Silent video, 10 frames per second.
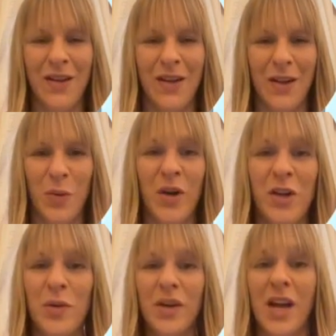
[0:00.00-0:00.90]
uh, when
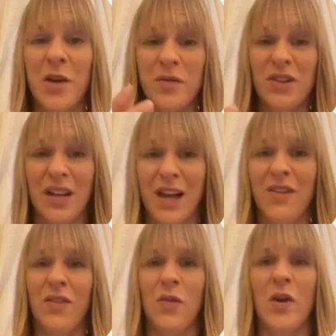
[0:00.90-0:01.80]
you kind of select
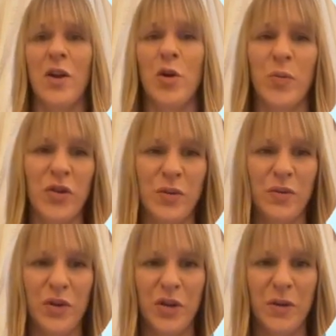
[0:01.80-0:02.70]
the right option
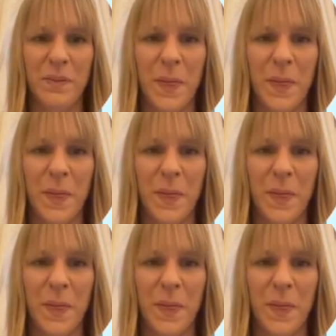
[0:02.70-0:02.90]
for you.